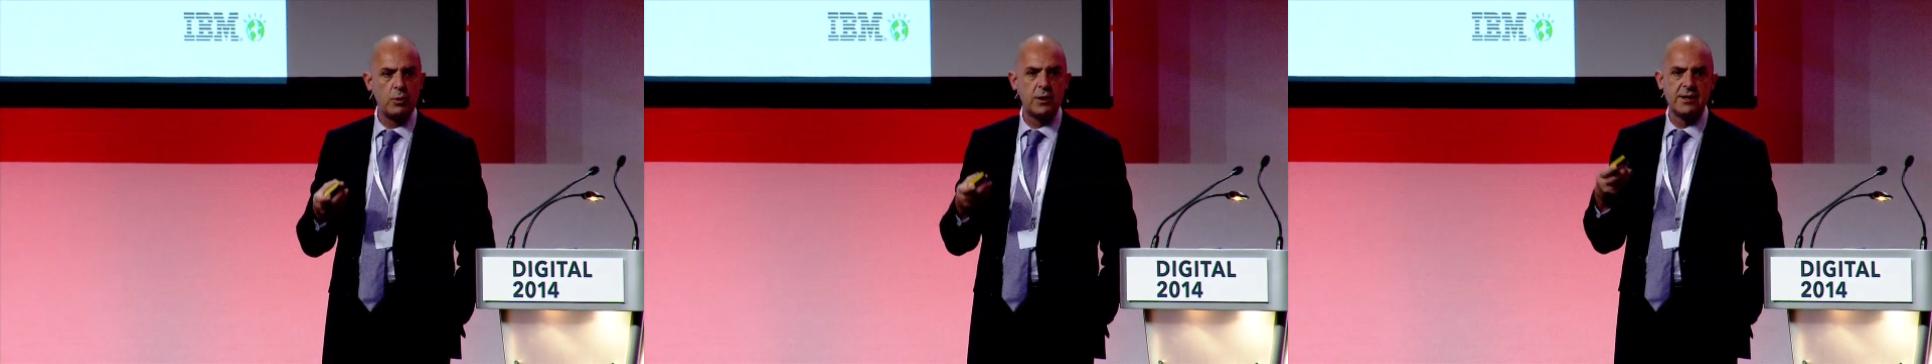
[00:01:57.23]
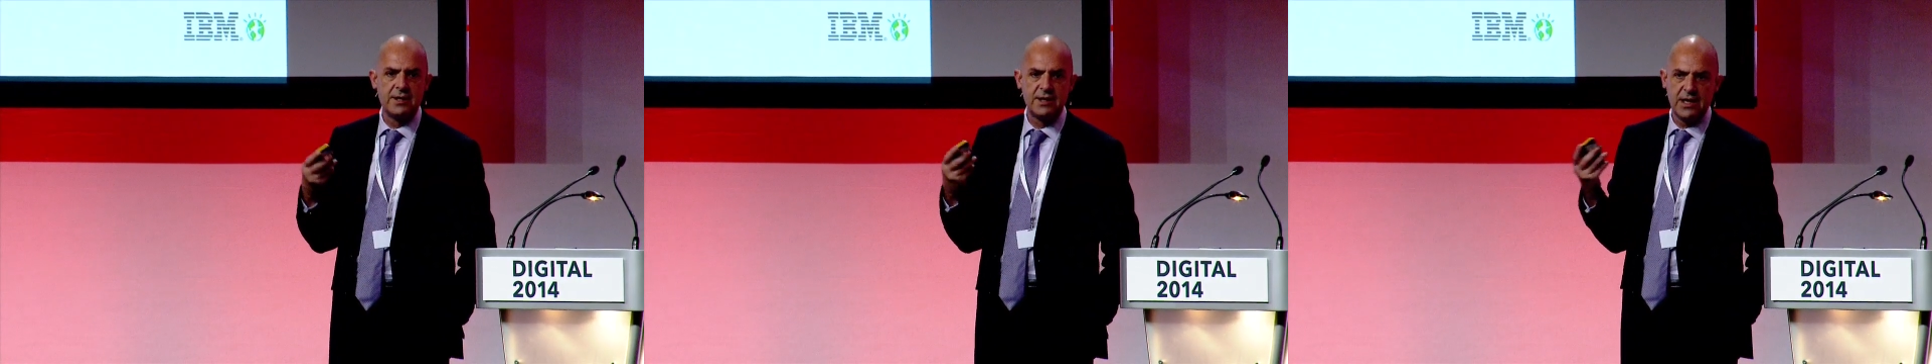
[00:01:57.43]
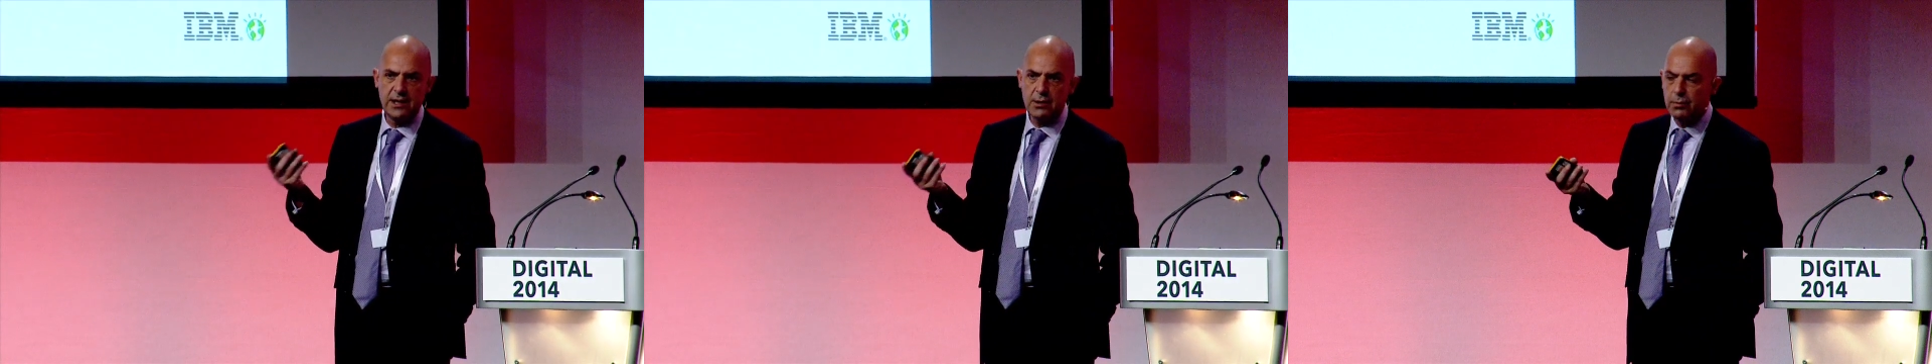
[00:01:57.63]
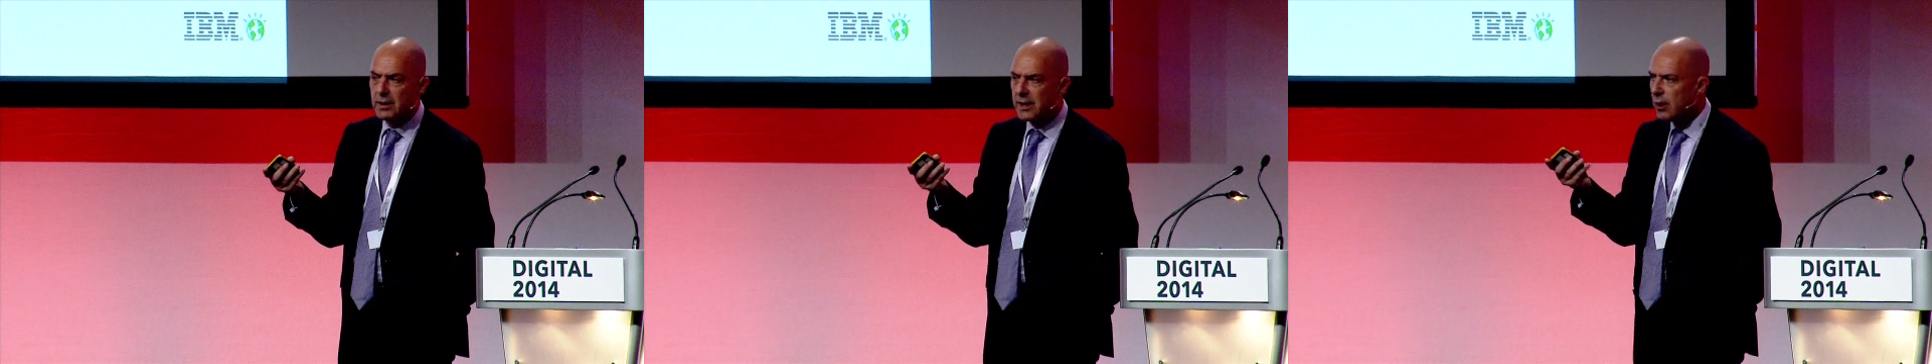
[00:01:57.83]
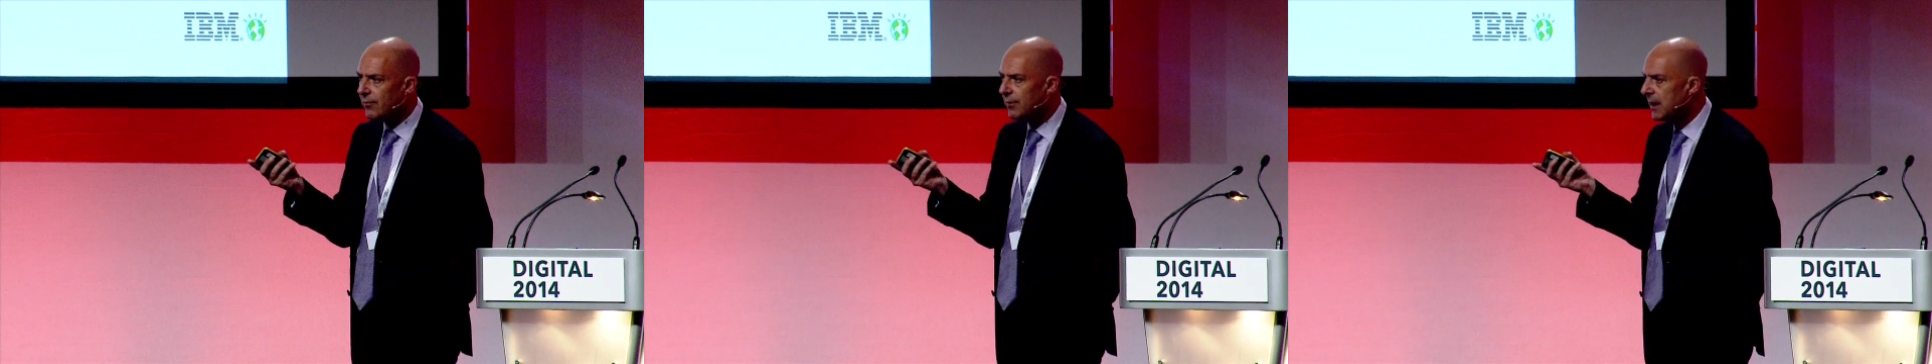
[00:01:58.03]

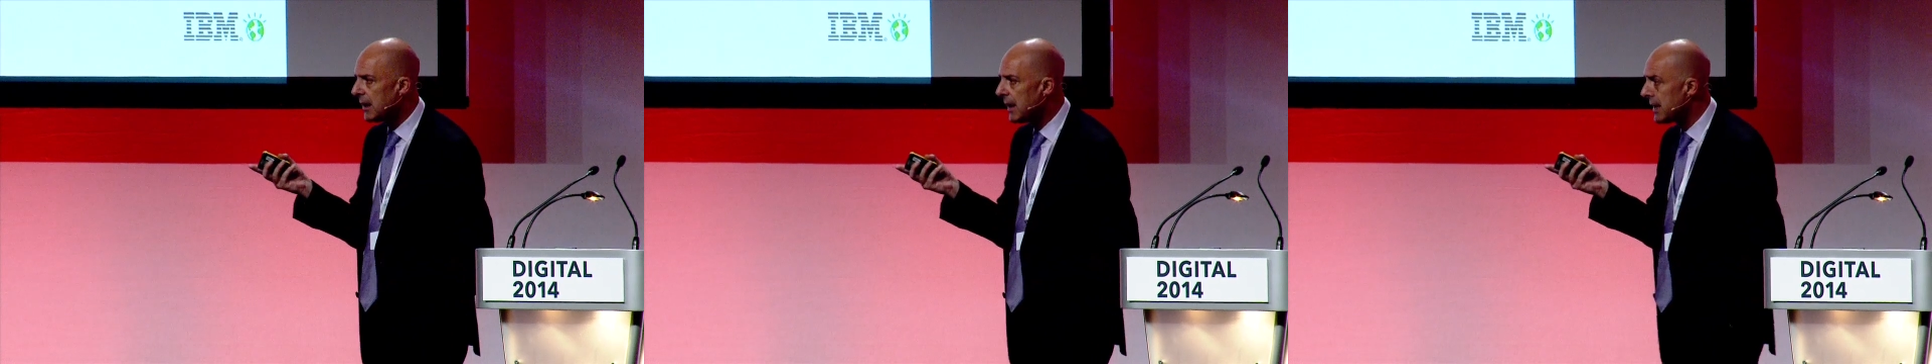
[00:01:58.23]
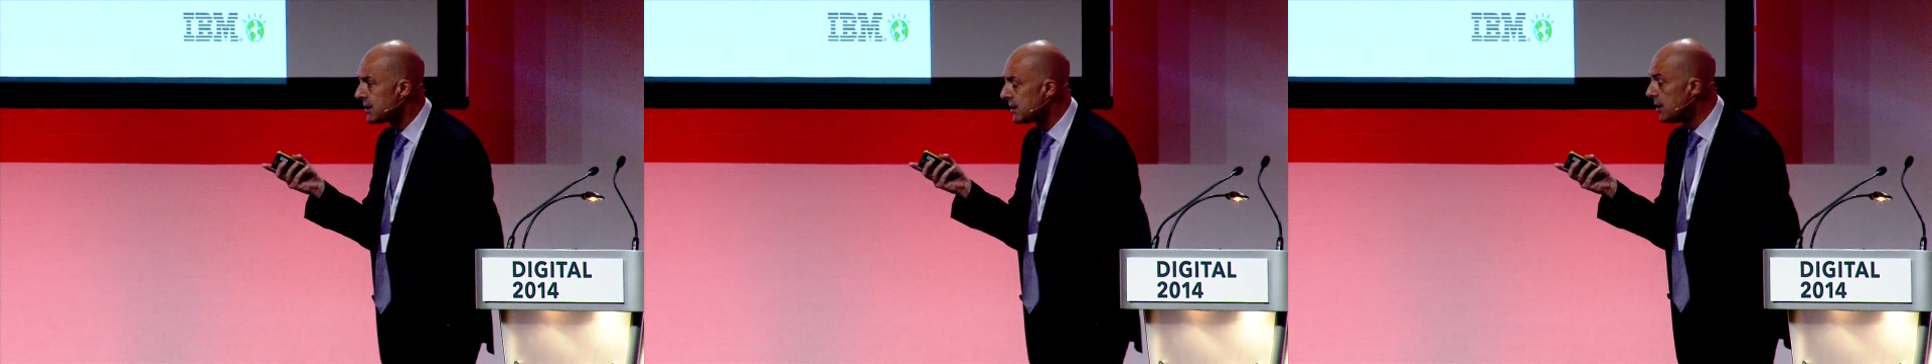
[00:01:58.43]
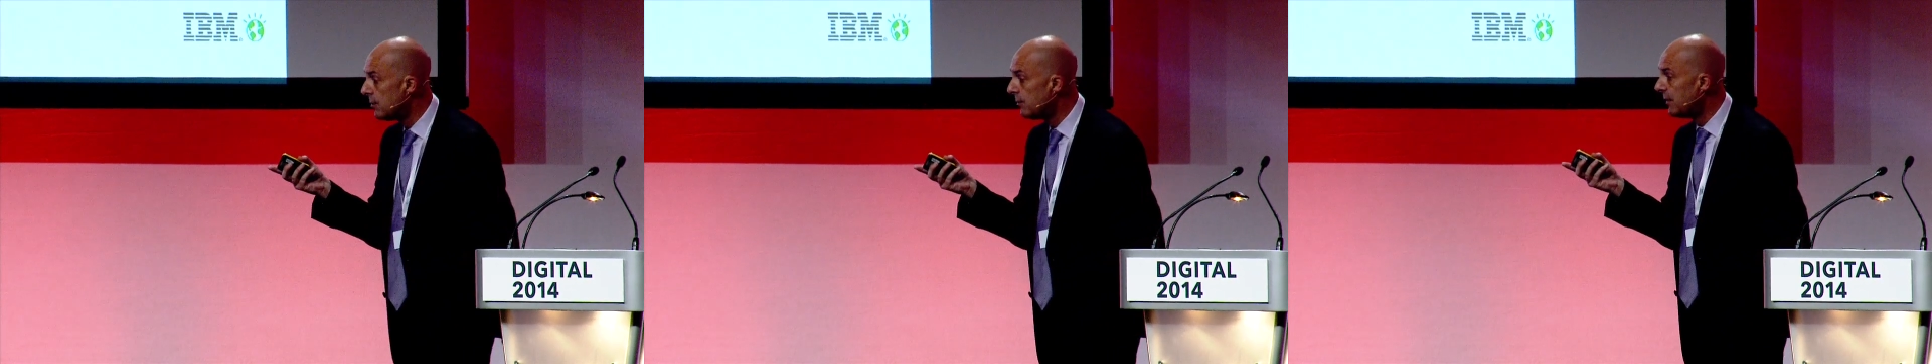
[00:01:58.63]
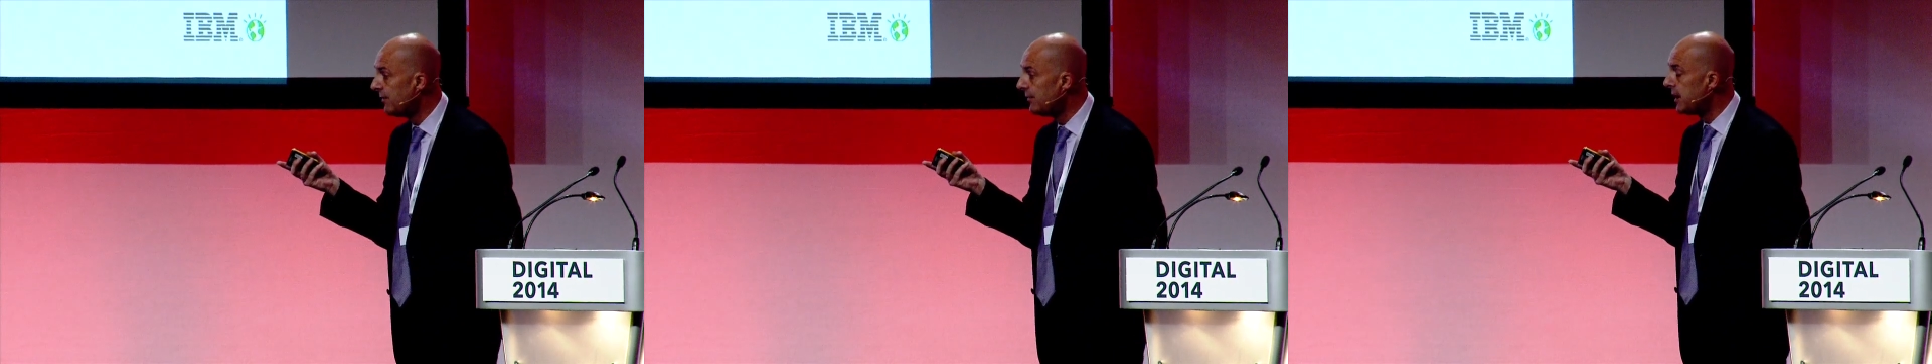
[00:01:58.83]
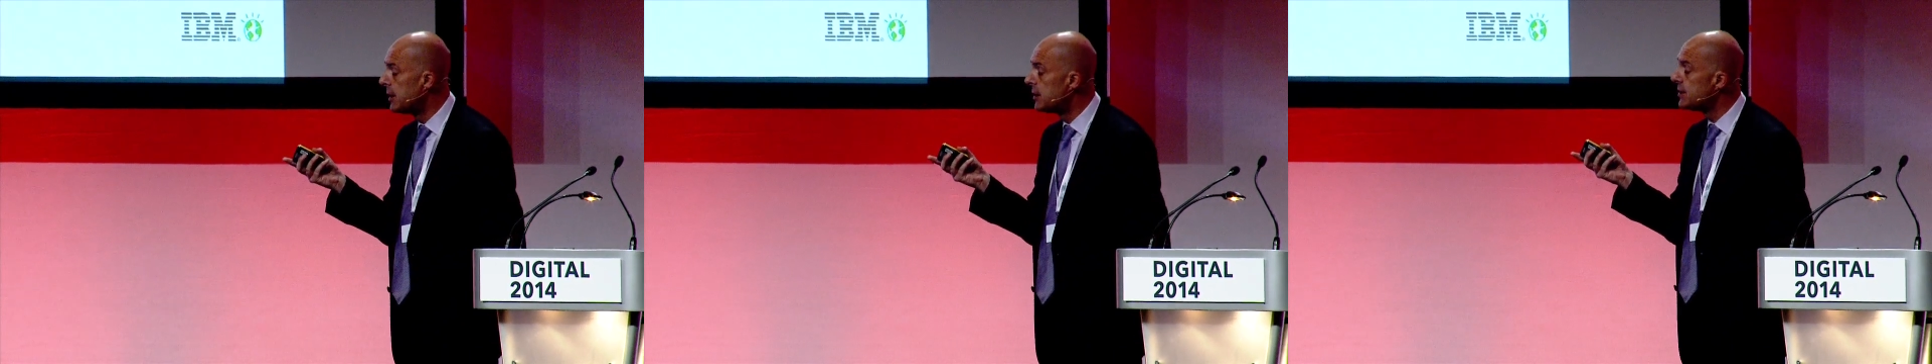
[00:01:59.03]
considerably over the last number
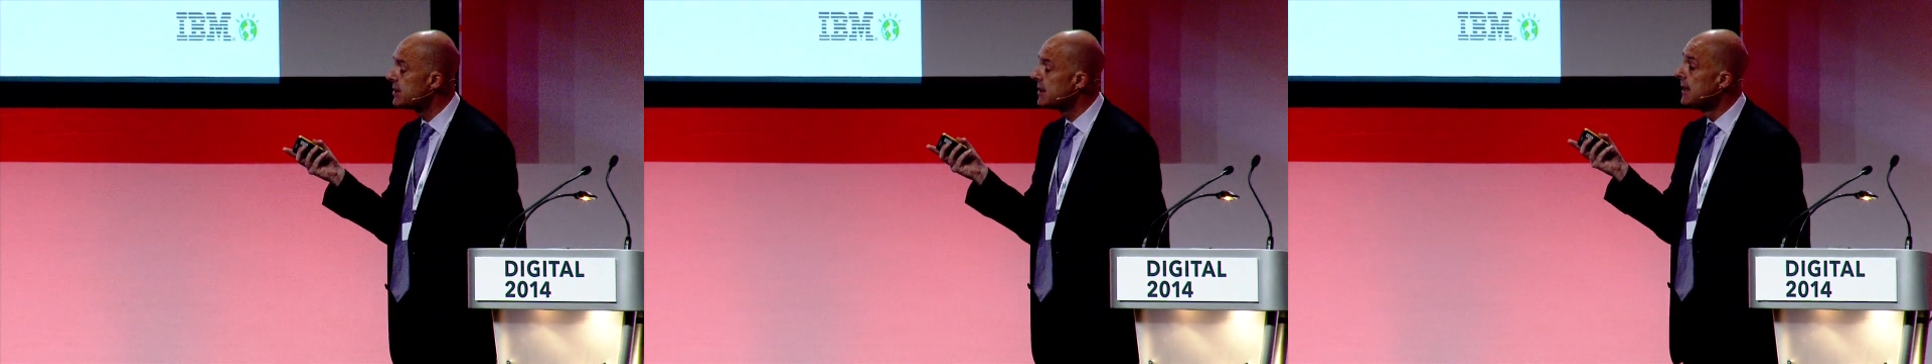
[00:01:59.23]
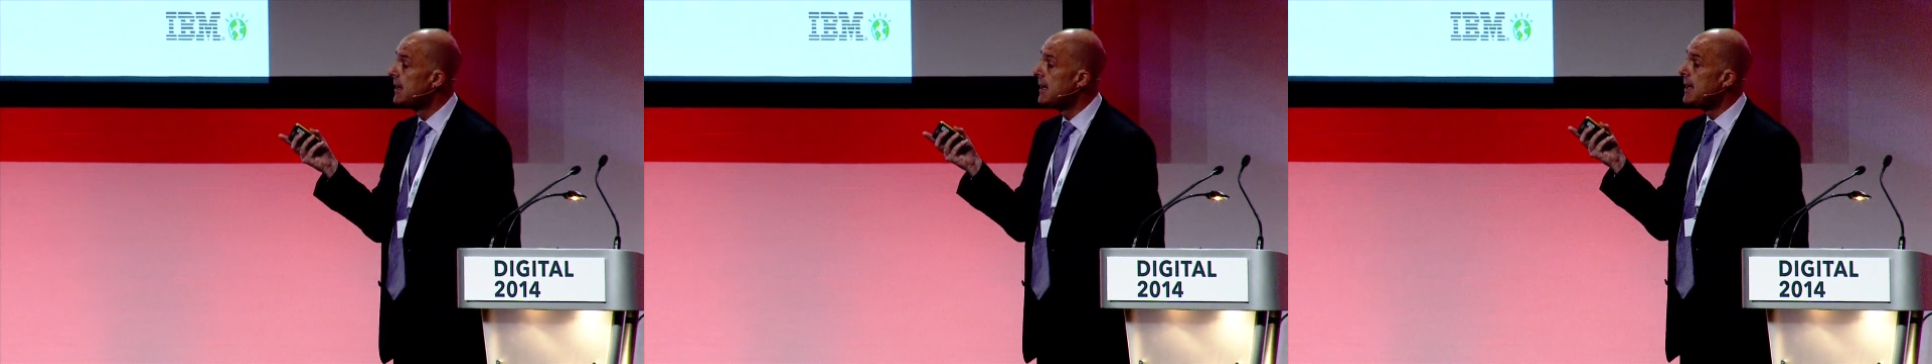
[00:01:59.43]
of years